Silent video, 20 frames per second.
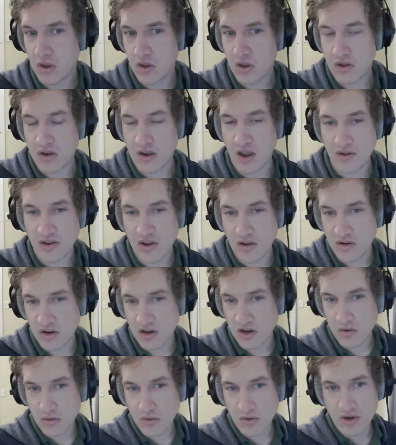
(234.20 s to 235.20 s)
Now down
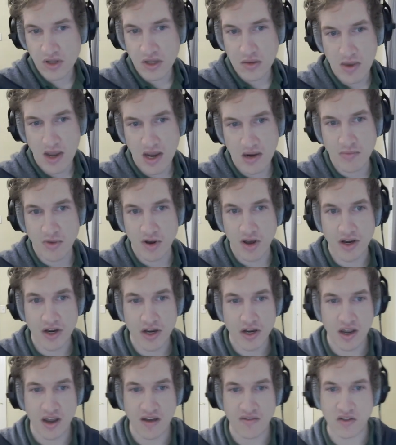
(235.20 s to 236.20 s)
here, we're in the main
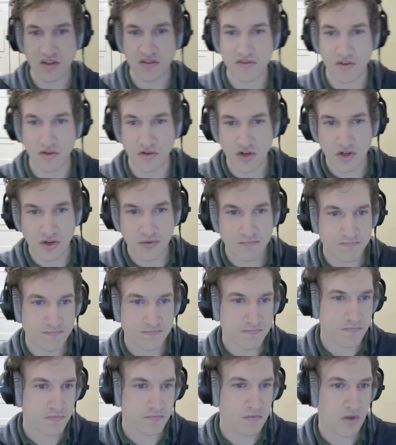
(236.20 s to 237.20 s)
body after the function.
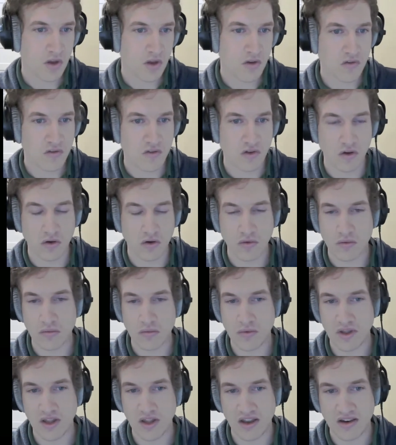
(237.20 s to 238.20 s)
So
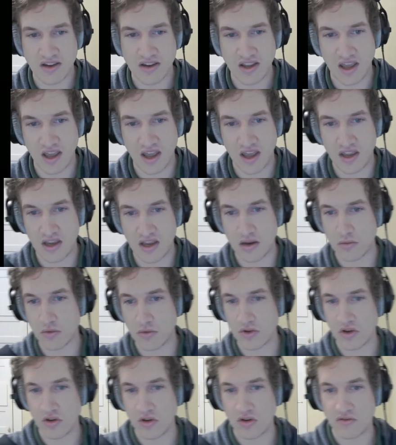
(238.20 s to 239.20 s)
we let k equal a
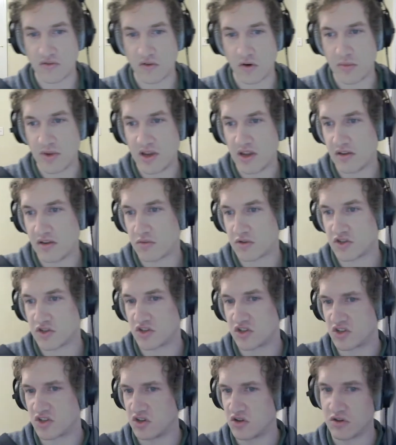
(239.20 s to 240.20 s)
uniform int, which is
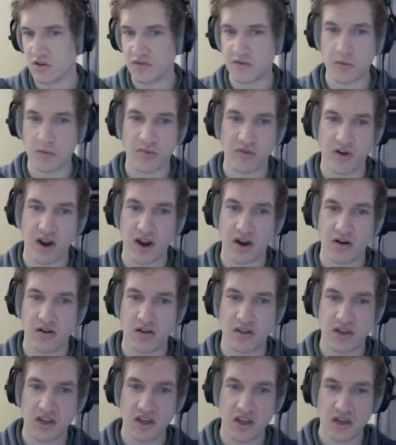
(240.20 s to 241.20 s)
just a uniform prior on the
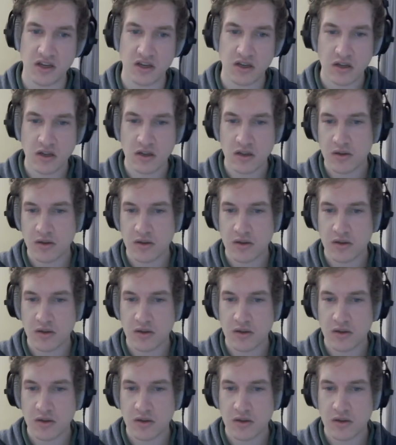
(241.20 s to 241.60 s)
key.